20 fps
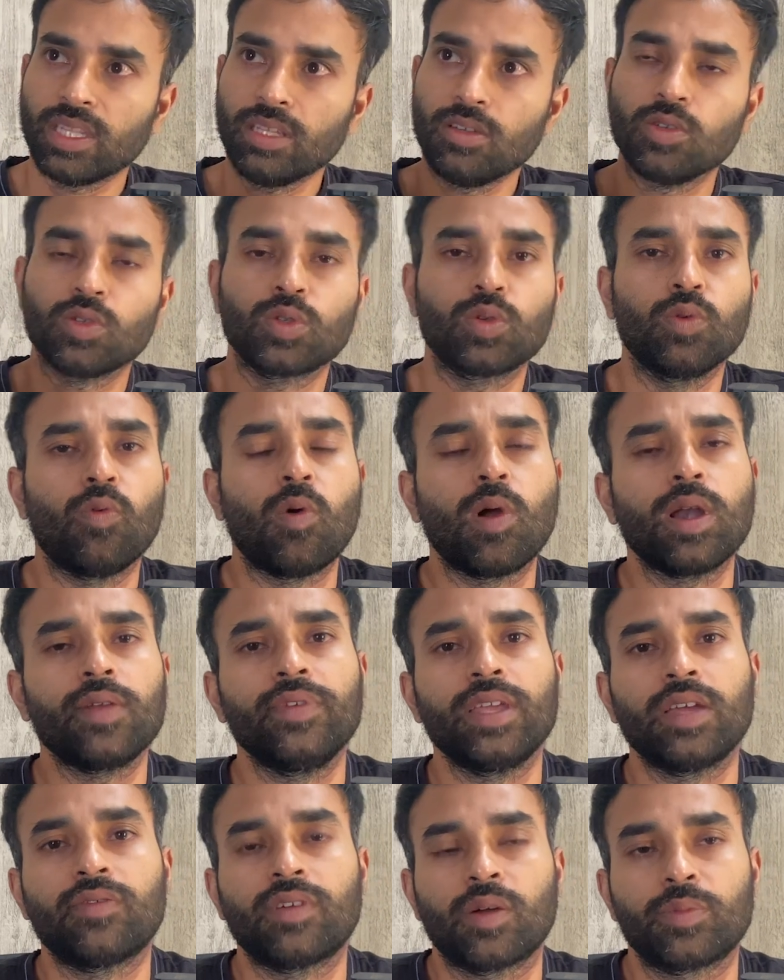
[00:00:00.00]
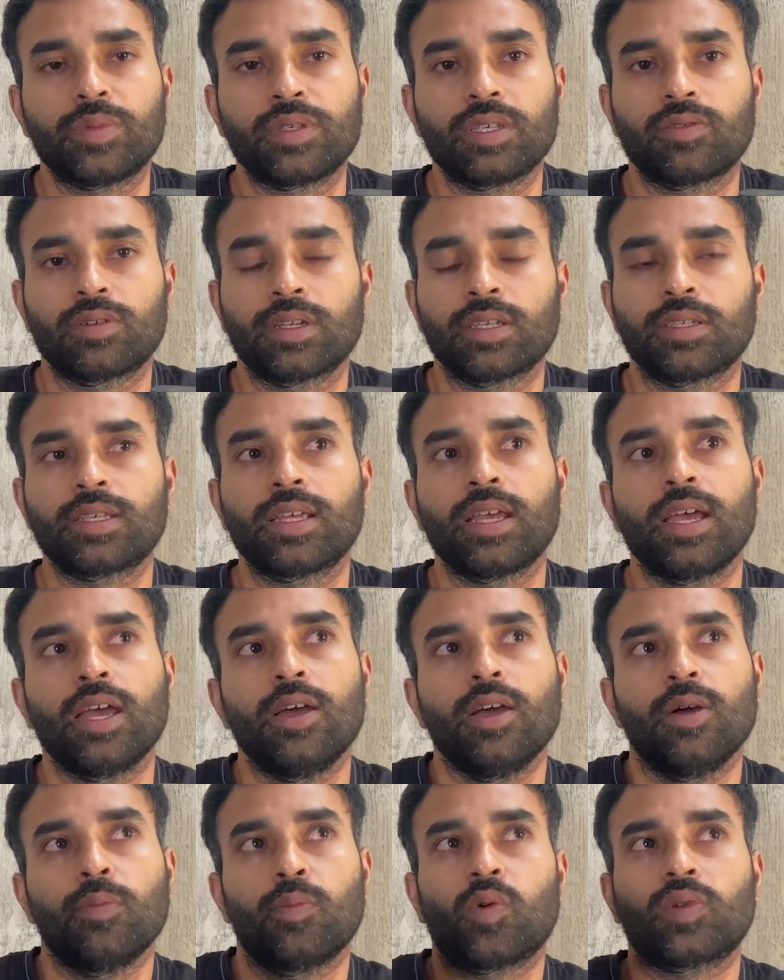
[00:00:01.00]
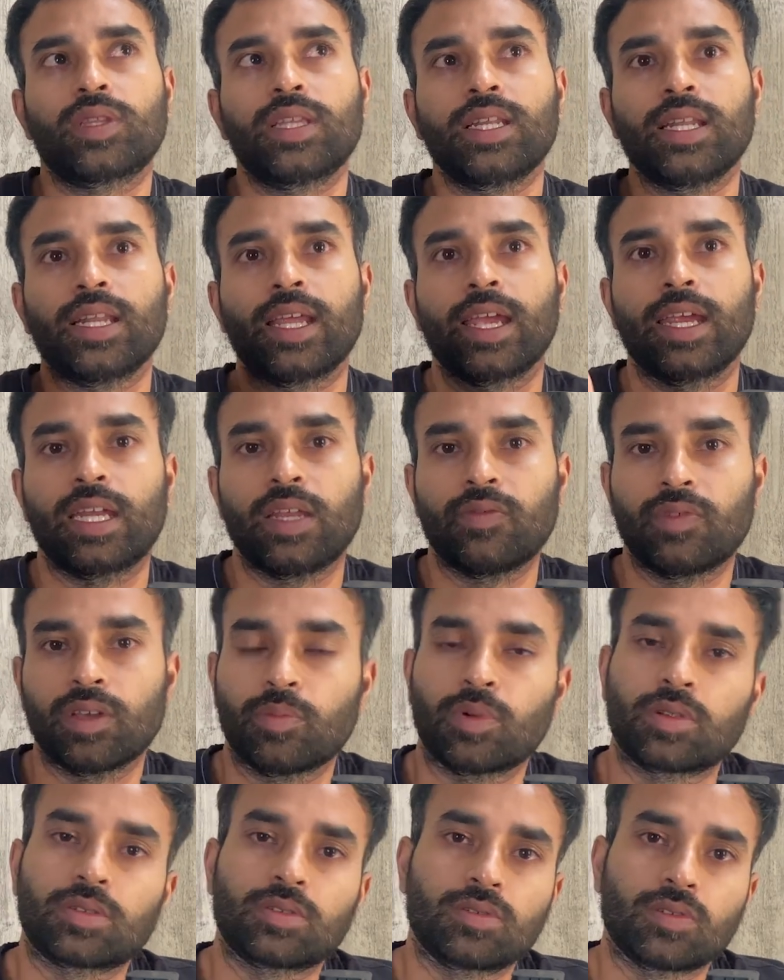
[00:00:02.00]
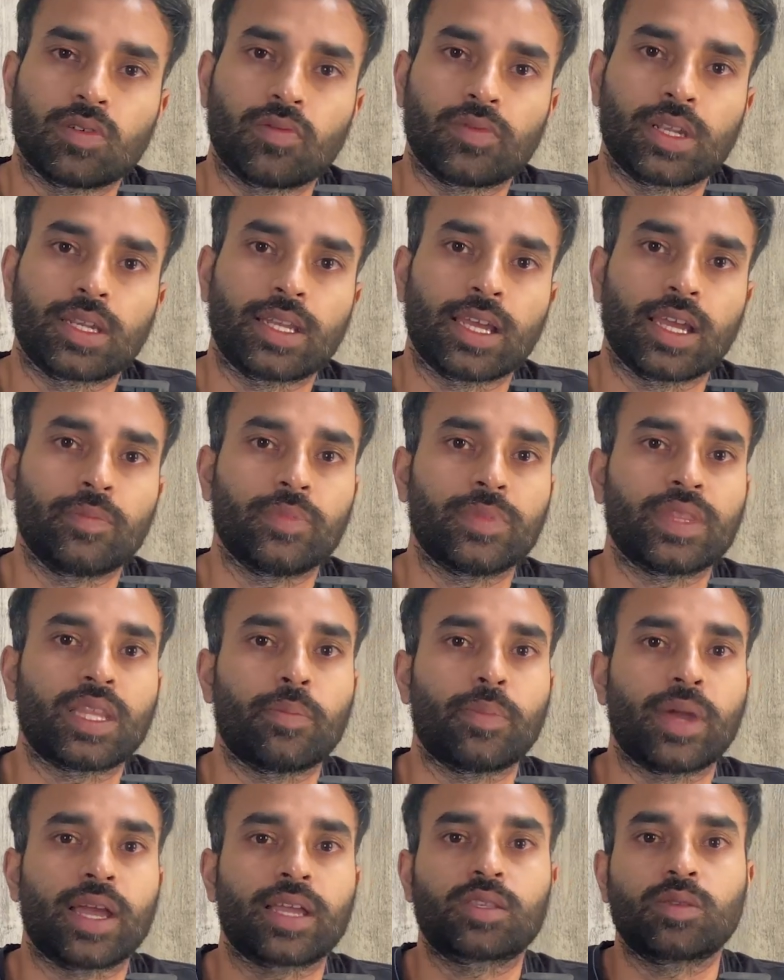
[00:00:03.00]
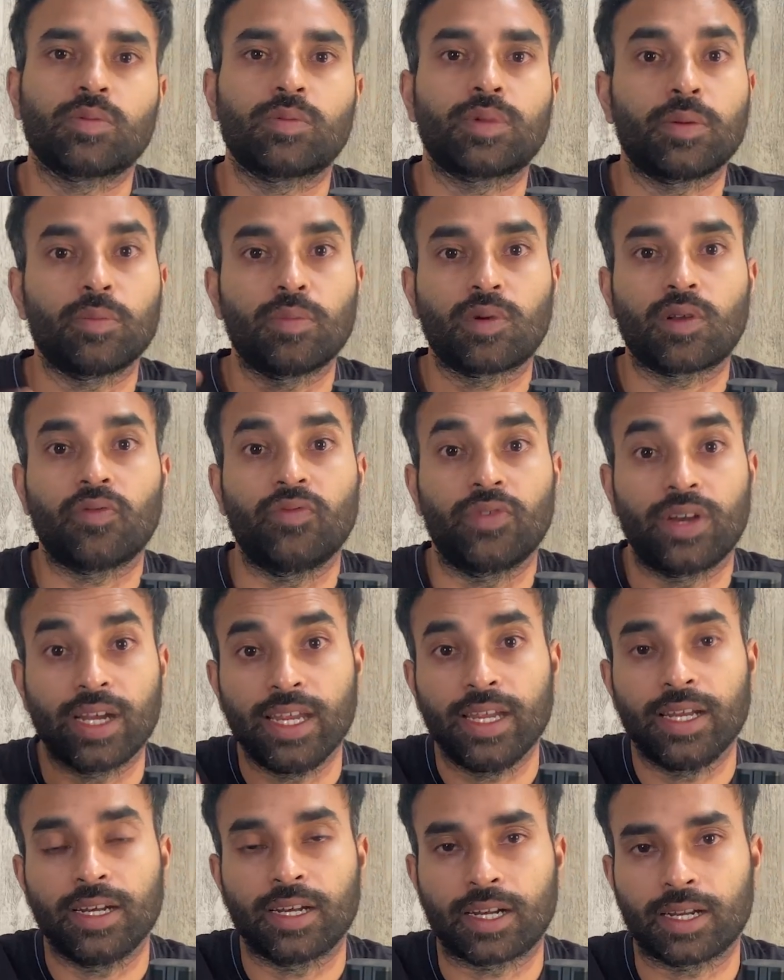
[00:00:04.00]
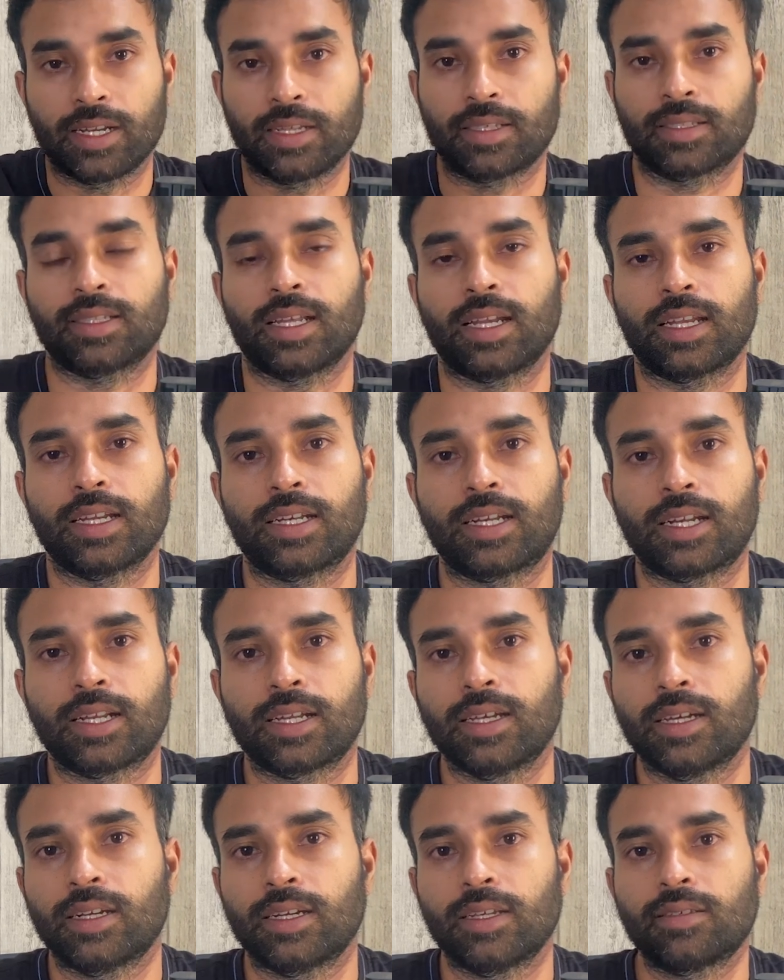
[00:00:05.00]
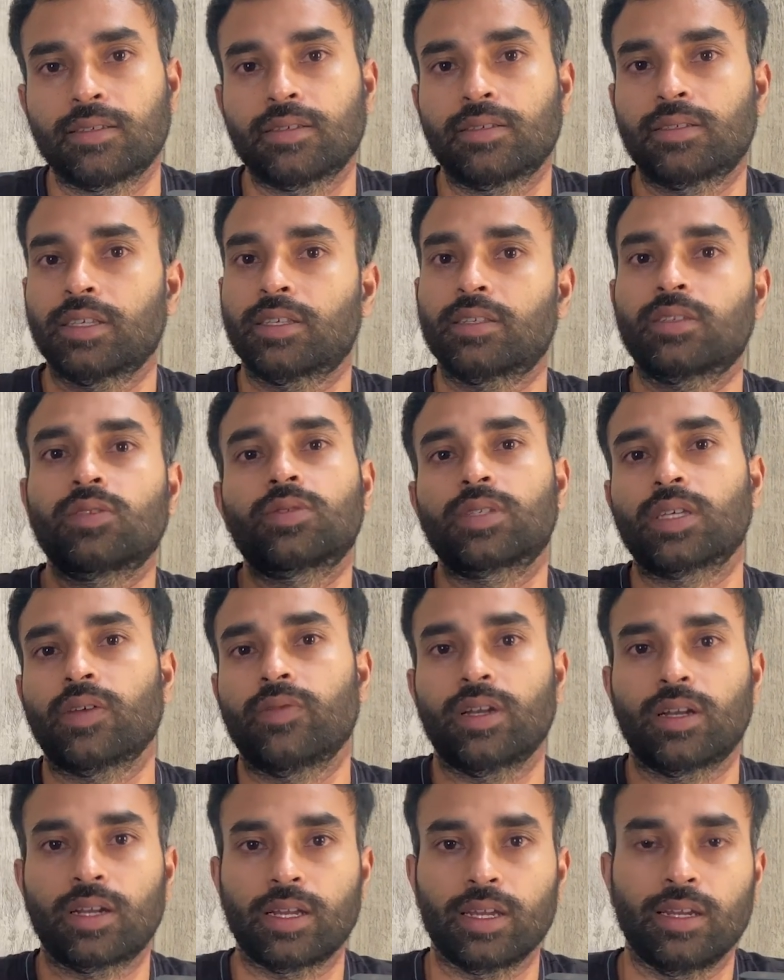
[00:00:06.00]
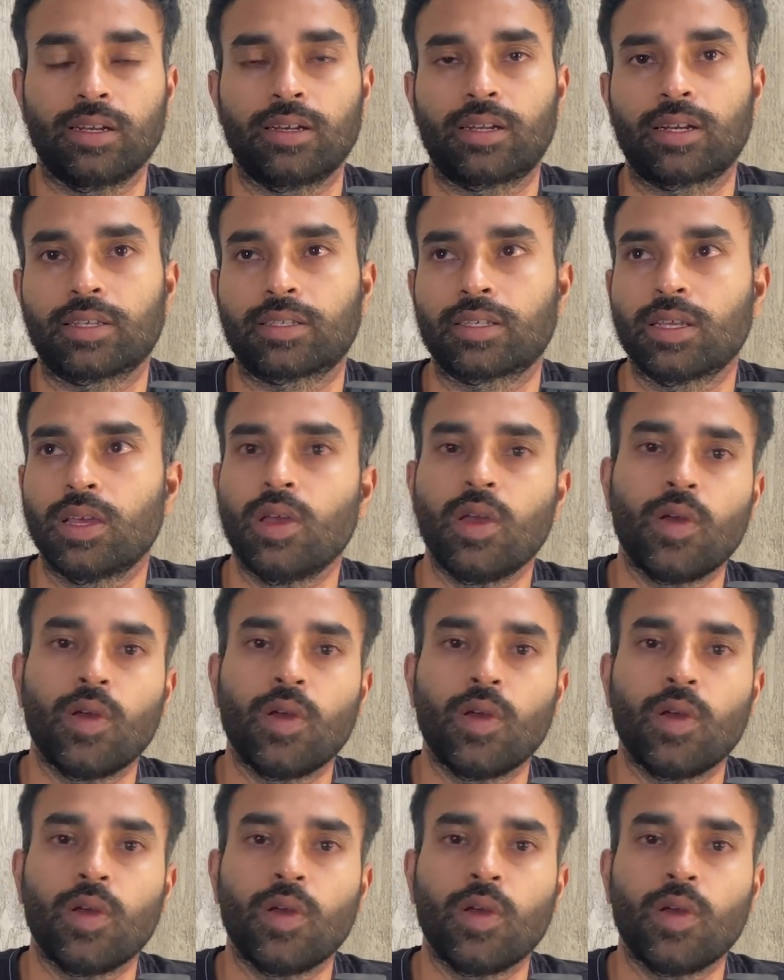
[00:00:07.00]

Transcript: So what we have observed is, more than 85% of the time the maximum number of re-entries that it triggered is 6 to 7 re-entries.